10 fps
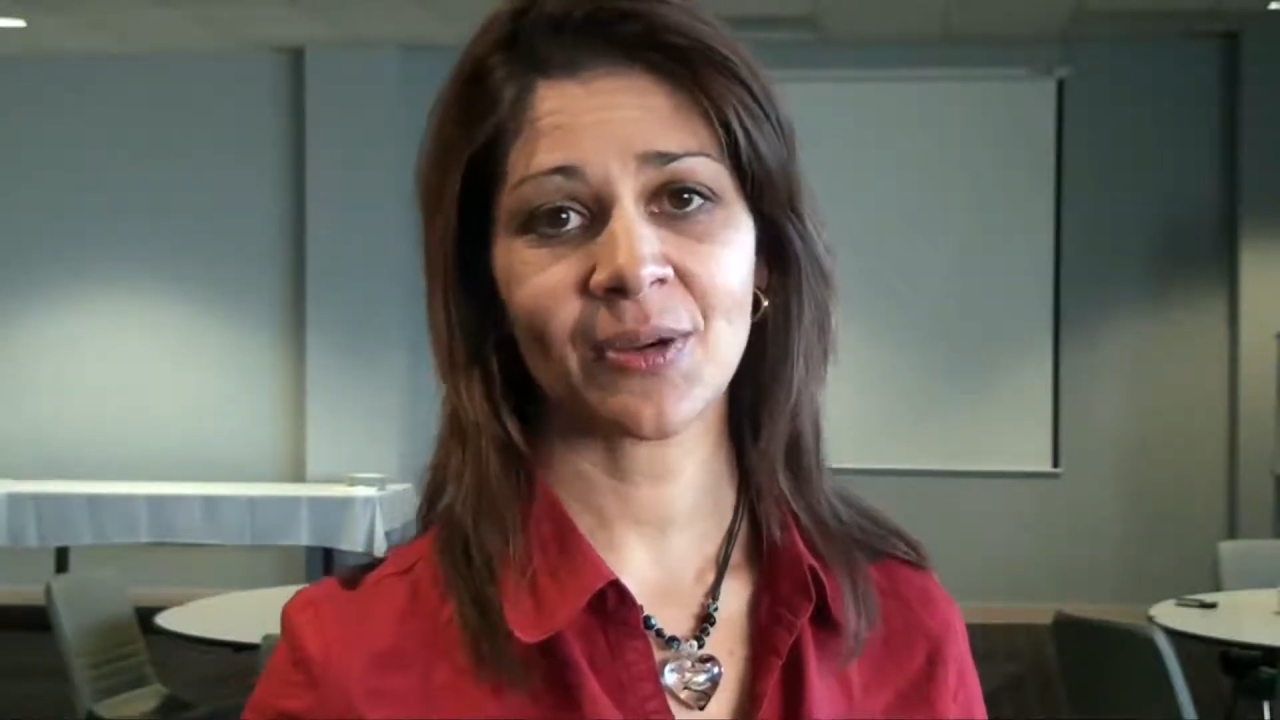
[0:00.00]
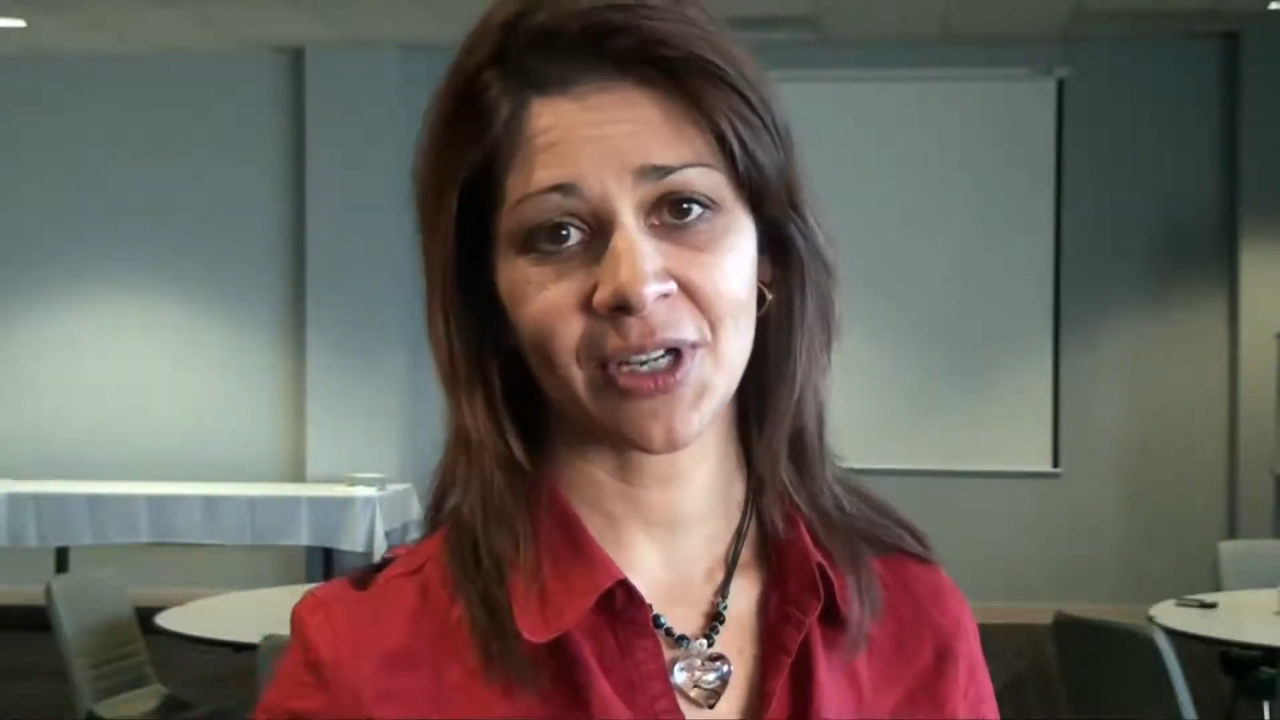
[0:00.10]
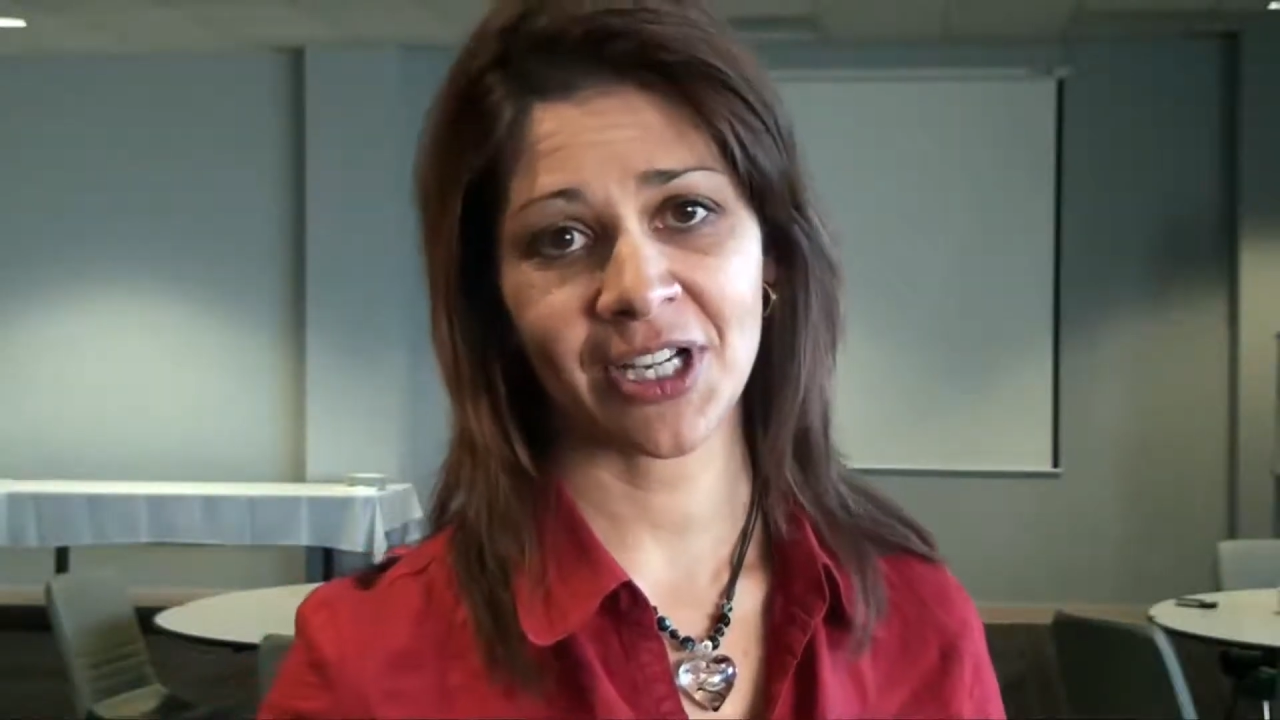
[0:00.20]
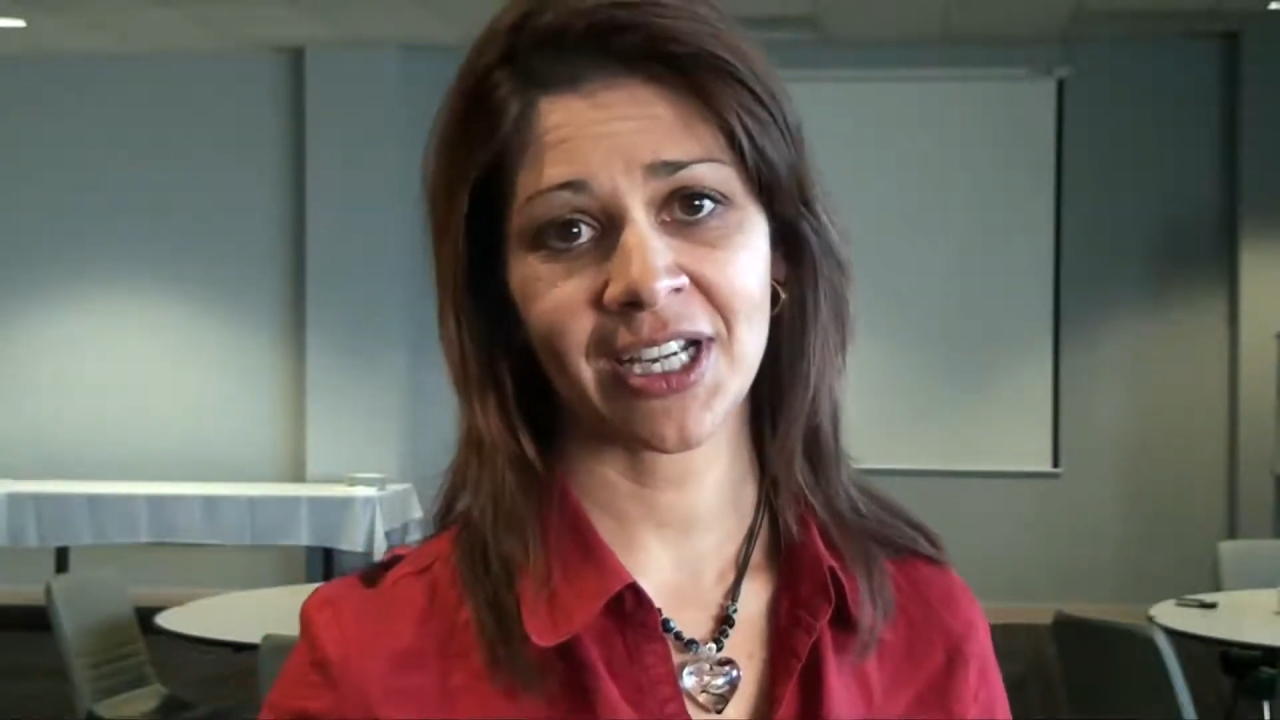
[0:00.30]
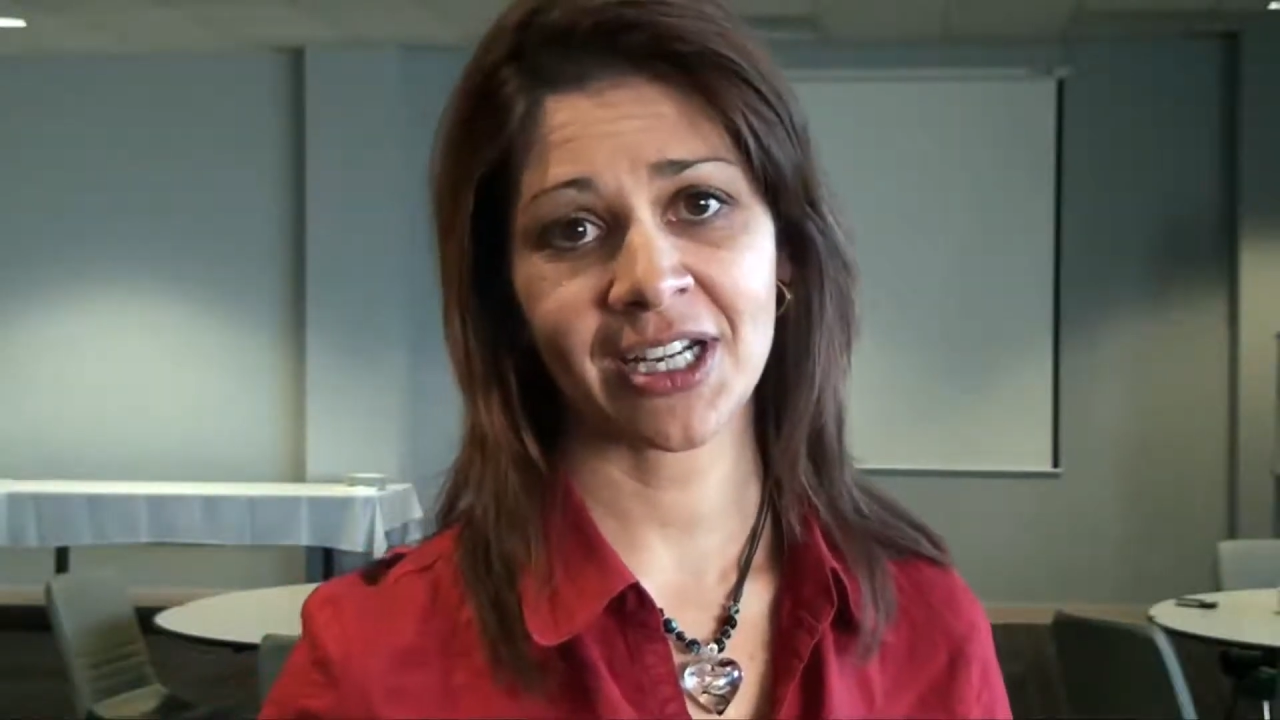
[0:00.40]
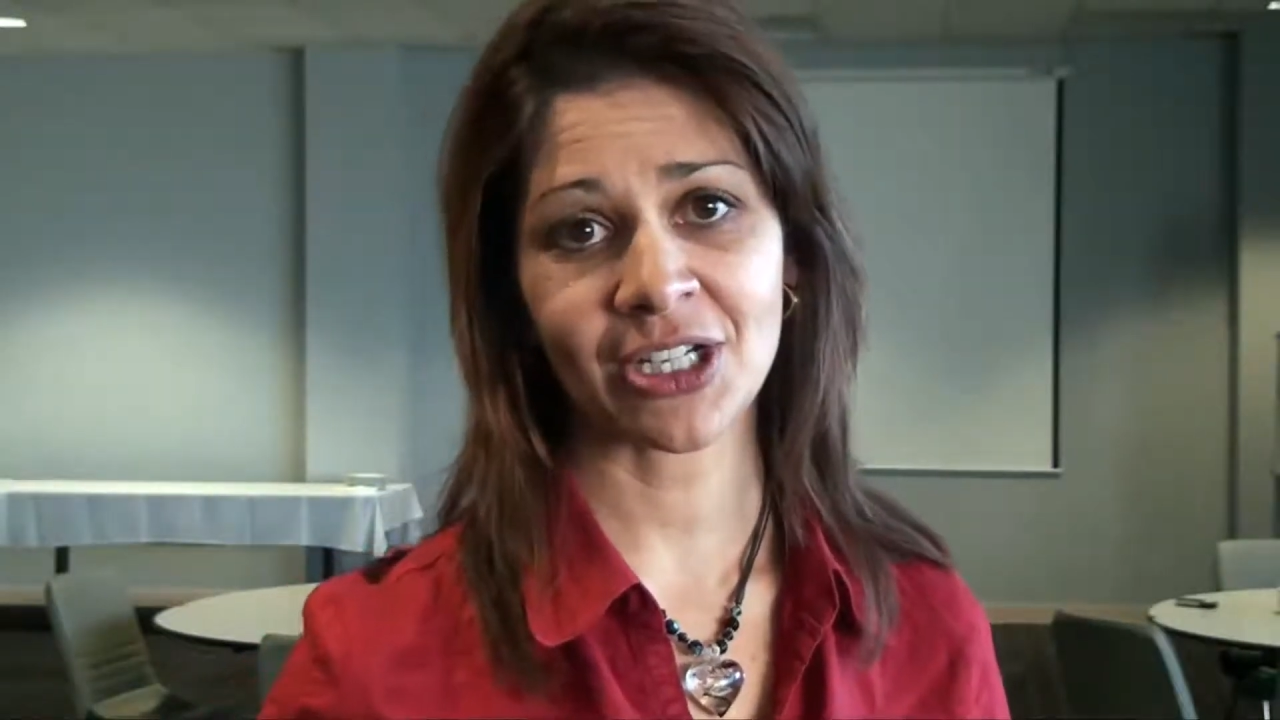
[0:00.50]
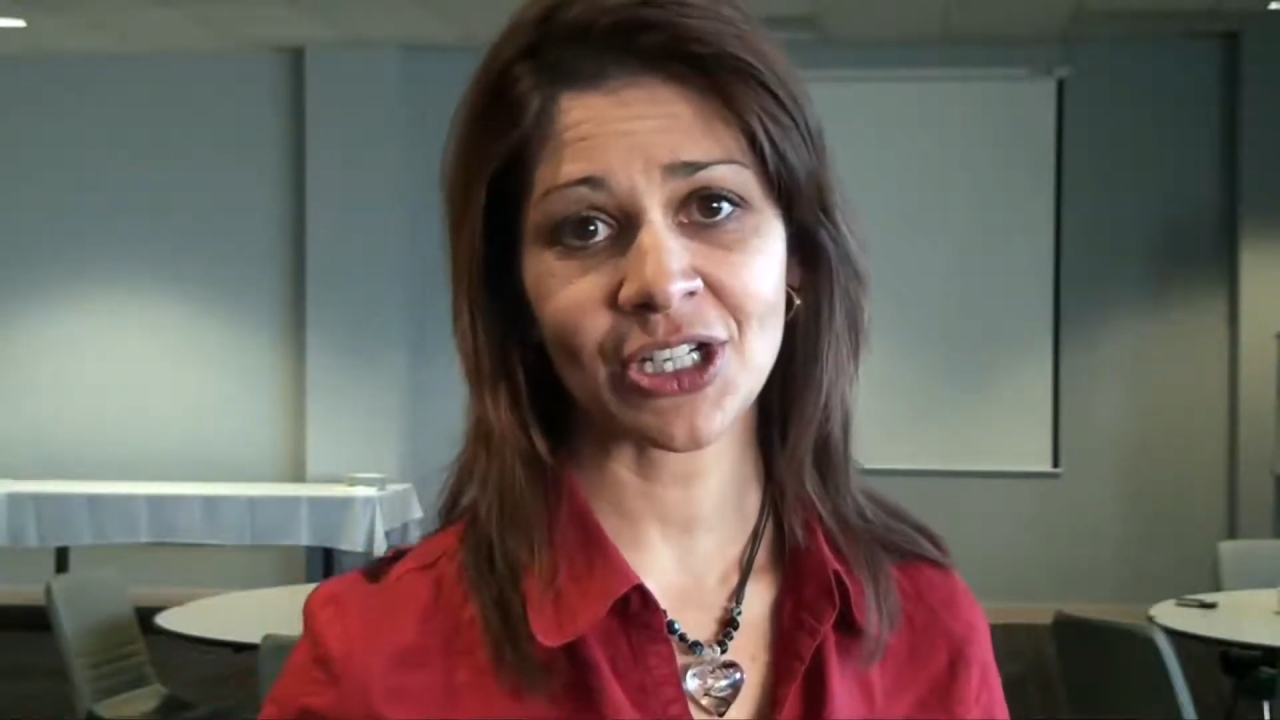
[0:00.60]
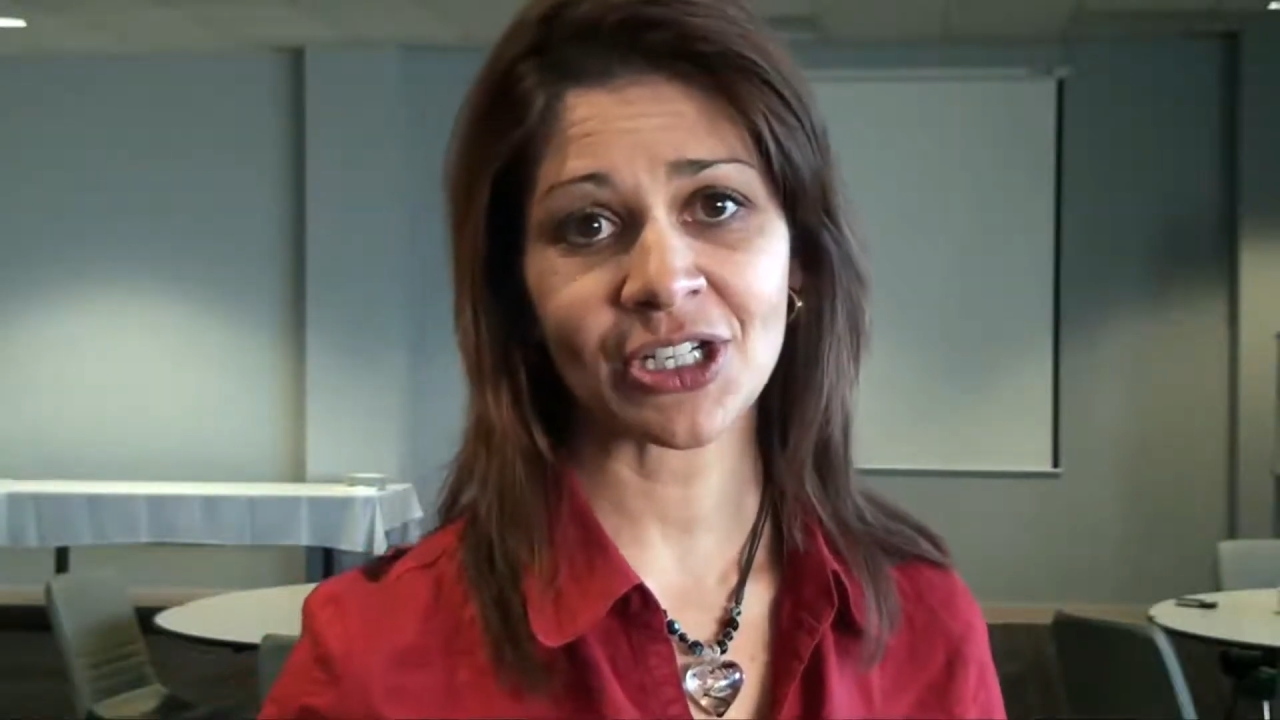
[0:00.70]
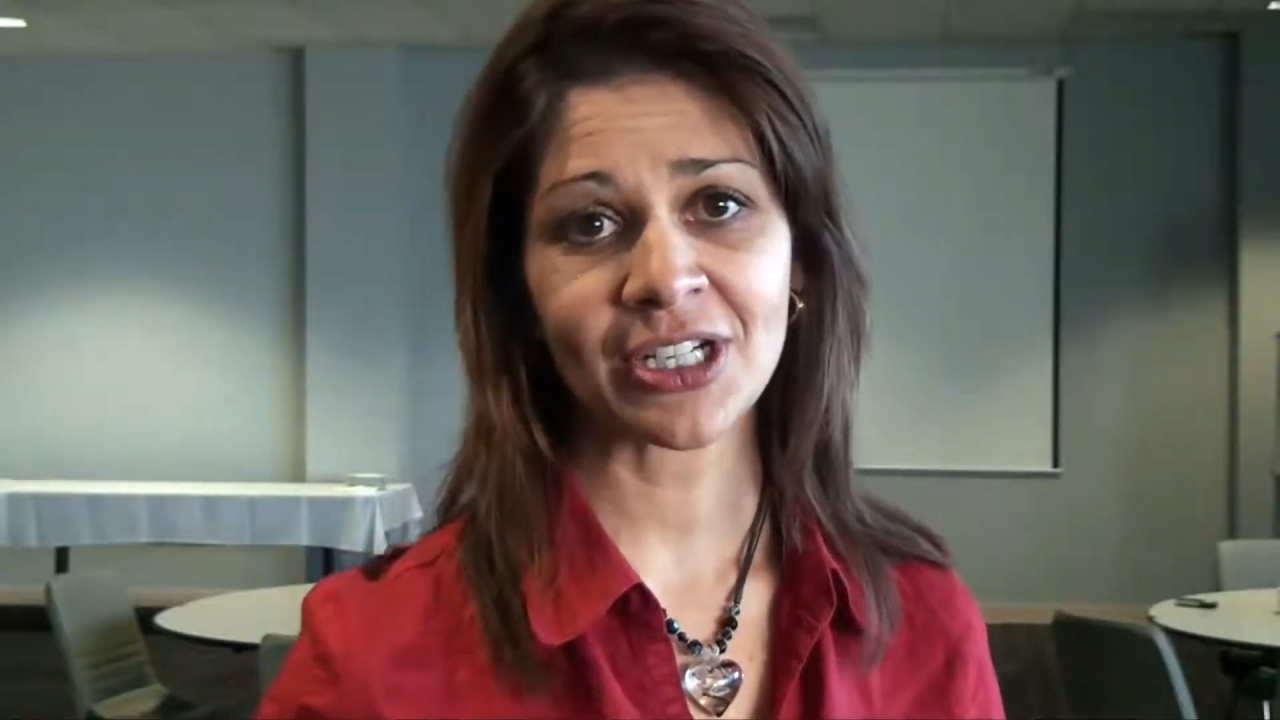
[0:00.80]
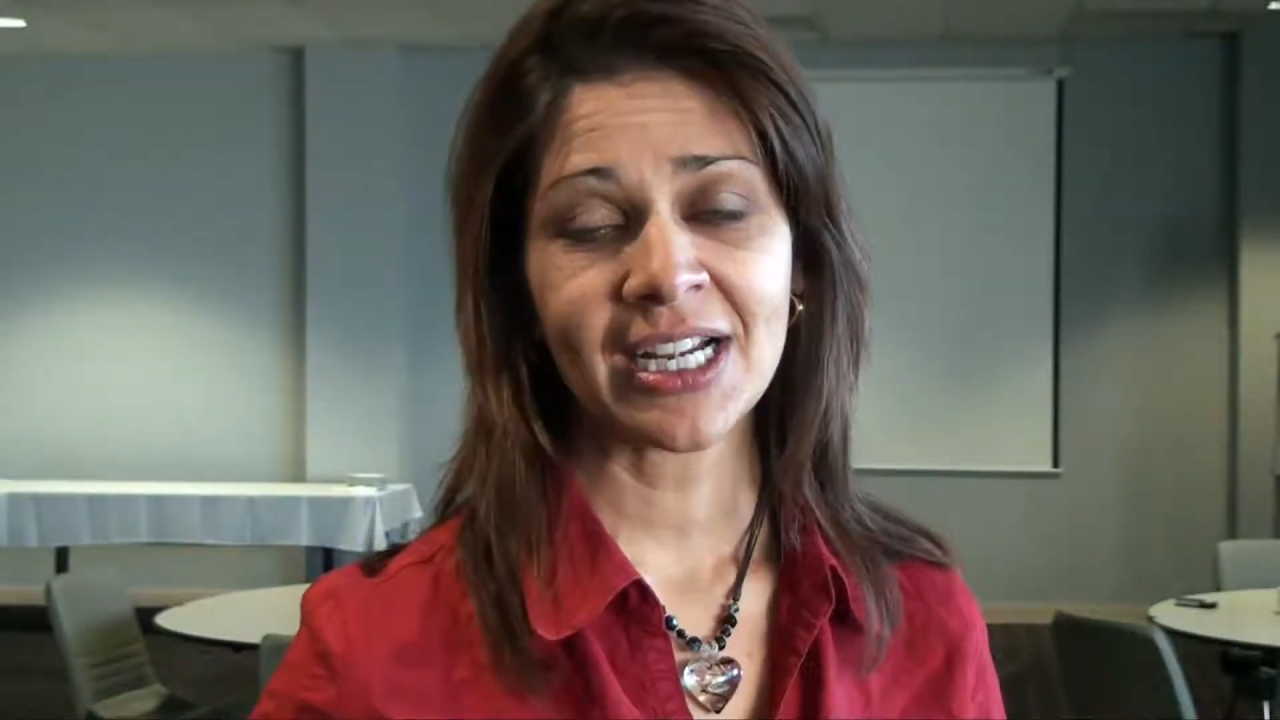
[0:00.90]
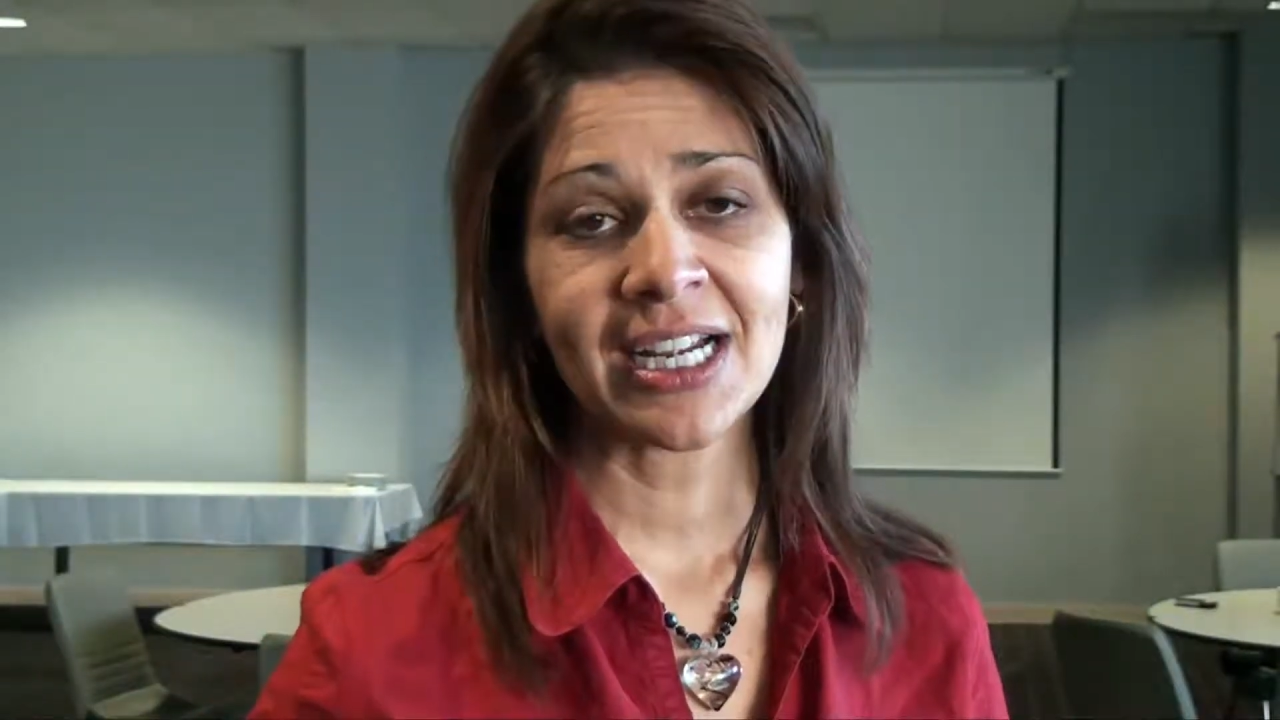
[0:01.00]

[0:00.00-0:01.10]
what you're going to do.